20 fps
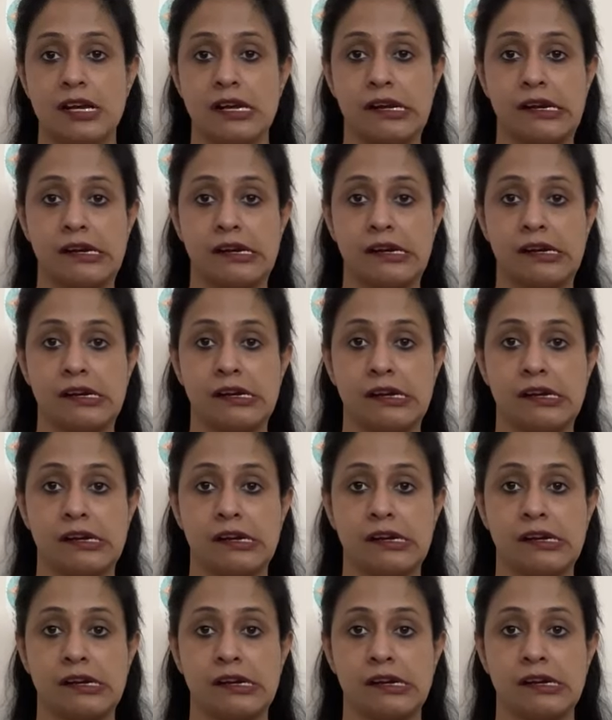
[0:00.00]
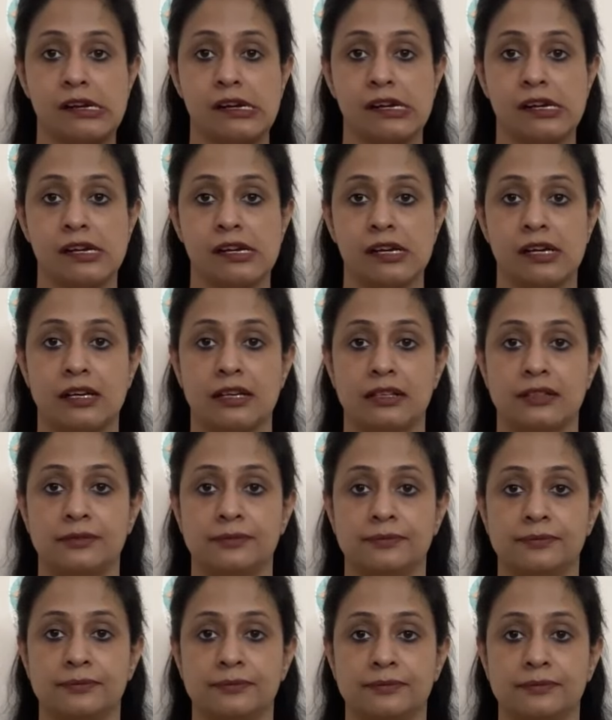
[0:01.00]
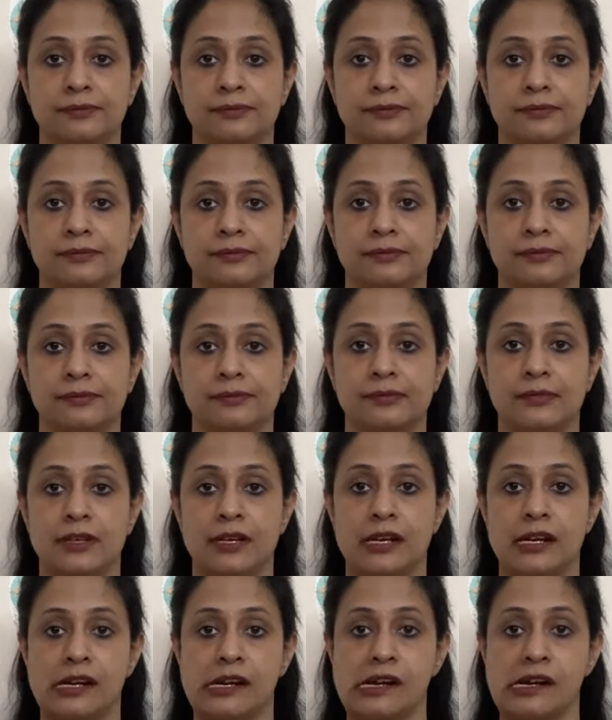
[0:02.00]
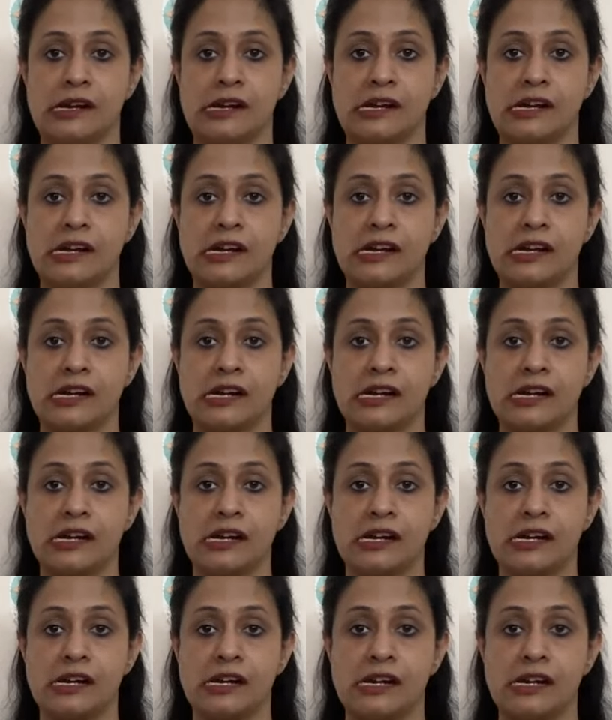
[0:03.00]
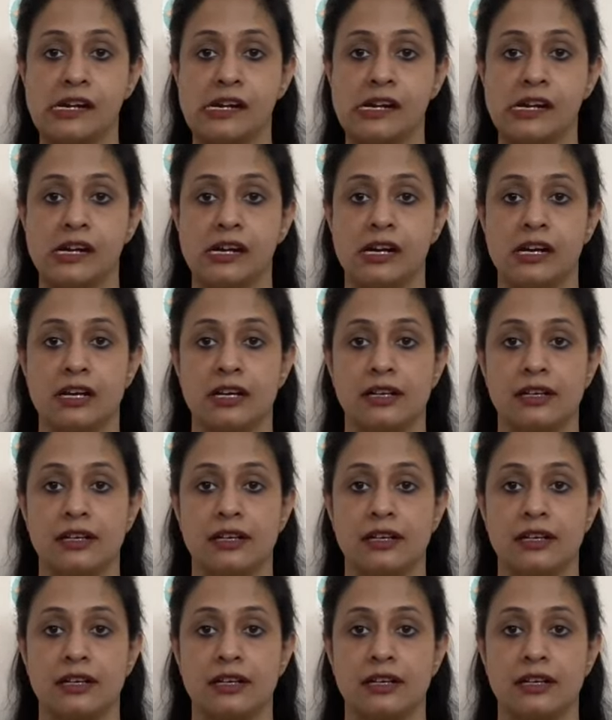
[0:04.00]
(silence)